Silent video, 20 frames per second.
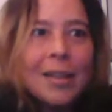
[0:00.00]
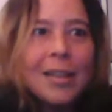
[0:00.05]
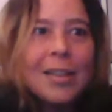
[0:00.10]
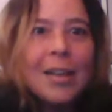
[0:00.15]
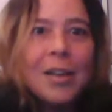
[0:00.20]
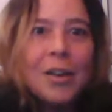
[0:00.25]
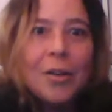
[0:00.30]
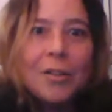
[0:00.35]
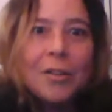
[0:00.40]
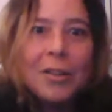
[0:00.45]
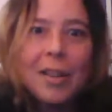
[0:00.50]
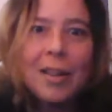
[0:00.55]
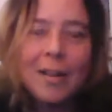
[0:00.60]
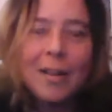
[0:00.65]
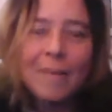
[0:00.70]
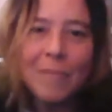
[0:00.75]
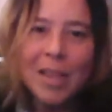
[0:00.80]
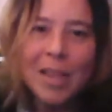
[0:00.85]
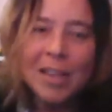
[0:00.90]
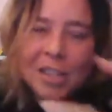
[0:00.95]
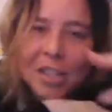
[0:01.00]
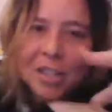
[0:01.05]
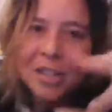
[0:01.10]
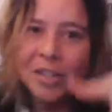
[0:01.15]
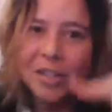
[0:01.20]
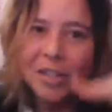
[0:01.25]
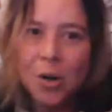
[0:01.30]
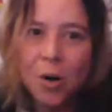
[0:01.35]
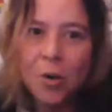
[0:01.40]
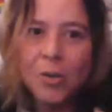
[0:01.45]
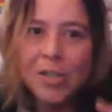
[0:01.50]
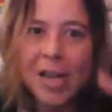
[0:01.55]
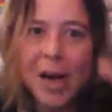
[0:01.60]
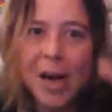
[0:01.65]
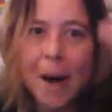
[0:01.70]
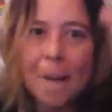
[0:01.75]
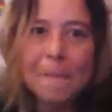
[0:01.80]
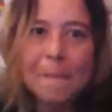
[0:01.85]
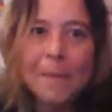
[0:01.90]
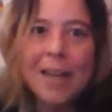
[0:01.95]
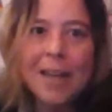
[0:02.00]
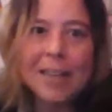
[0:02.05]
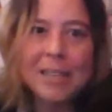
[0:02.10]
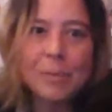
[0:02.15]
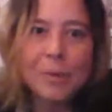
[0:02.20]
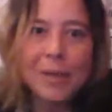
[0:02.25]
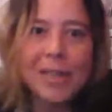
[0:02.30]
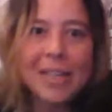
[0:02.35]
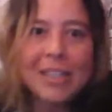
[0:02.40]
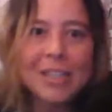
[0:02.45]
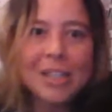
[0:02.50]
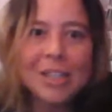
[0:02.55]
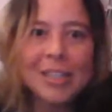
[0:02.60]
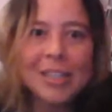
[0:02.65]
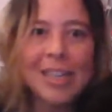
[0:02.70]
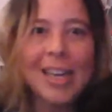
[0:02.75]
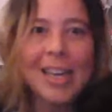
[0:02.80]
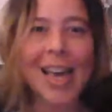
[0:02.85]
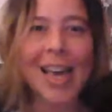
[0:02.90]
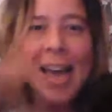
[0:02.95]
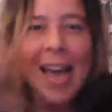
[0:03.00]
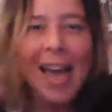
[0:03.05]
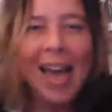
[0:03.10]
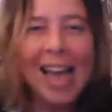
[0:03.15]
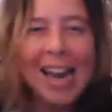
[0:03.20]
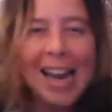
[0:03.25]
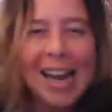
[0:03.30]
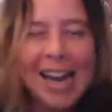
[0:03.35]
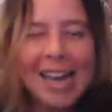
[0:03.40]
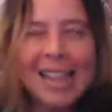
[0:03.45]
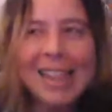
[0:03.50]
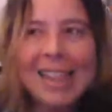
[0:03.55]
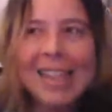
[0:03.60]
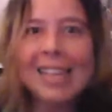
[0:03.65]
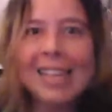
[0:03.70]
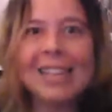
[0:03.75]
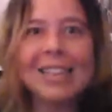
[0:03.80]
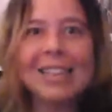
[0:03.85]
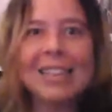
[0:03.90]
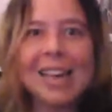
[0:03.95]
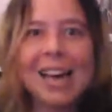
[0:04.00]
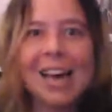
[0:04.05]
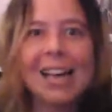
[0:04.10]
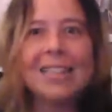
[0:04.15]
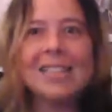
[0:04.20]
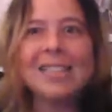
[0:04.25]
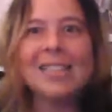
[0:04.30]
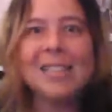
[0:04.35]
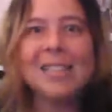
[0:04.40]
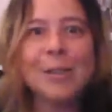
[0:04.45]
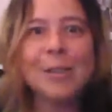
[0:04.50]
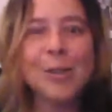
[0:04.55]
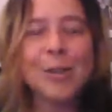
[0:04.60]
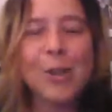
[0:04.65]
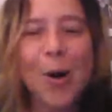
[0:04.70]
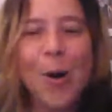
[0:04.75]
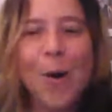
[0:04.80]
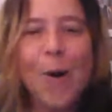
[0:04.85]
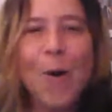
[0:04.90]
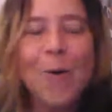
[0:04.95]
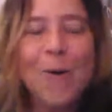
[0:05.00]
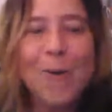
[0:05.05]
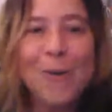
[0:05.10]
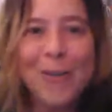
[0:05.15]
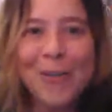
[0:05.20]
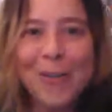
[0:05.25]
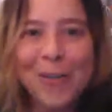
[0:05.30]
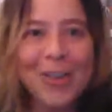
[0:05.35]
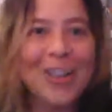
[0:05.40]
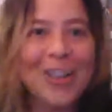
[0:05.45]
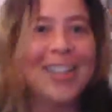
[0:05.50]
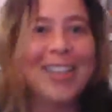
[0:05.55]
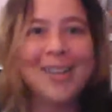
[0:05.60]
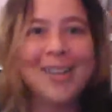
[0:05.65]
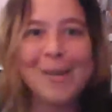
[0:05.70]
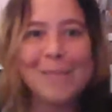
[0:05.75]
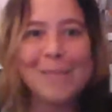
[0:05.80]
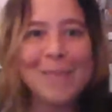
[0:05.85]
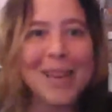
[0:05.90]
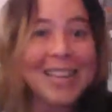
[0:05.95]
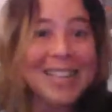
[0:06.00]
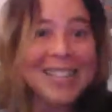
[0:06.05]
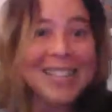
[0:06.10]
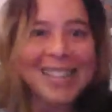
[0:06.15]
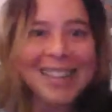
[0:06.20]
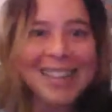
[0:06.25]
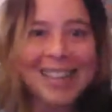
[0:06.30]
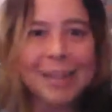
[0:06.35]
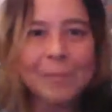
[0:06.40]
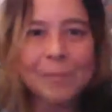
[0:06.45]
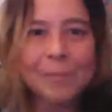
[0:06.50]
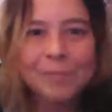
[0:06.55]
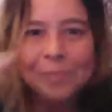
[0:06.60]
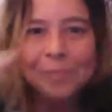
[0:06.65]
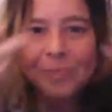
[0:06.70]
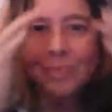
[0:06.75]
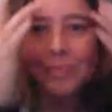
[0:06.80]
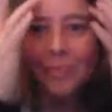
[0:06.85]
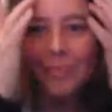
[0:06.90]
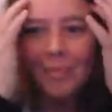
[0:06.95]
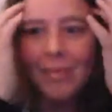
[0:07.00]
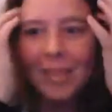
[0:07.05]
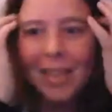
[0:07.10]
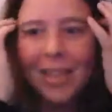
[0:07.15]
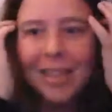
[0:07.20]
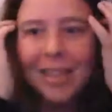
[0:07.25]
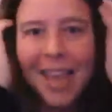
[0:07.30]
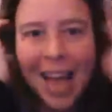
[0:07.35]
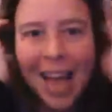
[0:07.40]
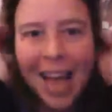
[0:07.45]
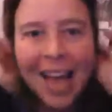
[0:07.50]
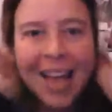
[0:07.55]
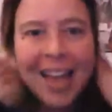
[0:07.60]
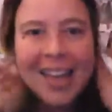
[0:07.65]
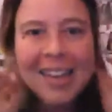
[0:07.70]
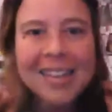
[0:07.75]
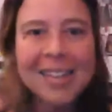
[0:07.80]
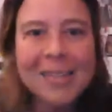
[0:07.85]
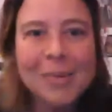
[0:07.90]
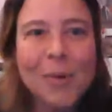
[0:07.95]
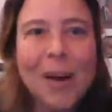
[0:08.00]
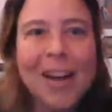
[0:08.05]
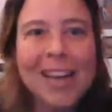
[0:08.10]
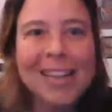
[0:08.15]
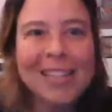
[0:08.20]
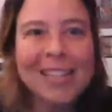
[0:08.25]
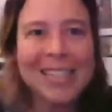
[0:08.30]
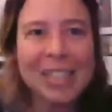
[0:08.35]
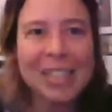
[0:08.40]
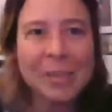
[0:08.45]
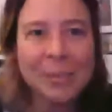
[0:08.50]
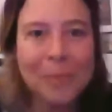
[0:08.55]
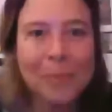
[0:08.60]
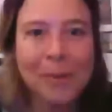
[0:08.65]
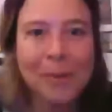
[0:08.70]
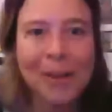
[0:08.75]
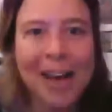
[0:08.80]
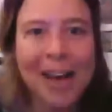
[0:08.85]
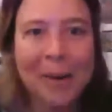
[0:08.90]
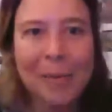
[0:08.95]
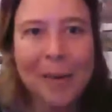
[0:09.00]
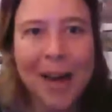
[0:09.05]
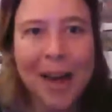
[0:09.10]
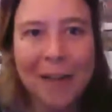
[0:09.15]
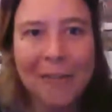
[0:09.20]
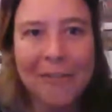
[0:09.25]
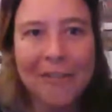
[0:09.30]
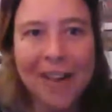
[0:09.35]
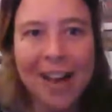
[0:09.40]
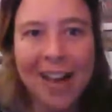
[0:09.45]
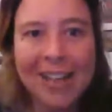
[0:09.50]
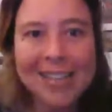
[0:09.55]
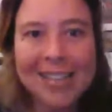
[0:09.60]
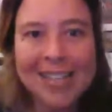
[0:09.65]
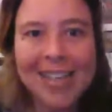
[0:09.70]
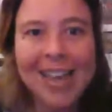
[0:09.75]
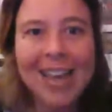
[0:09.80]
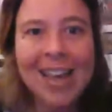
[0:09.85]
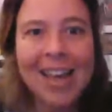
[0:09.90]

that it just goes up exponentially. And I think that is so freaking amazing. That is why I teach people how to manifest.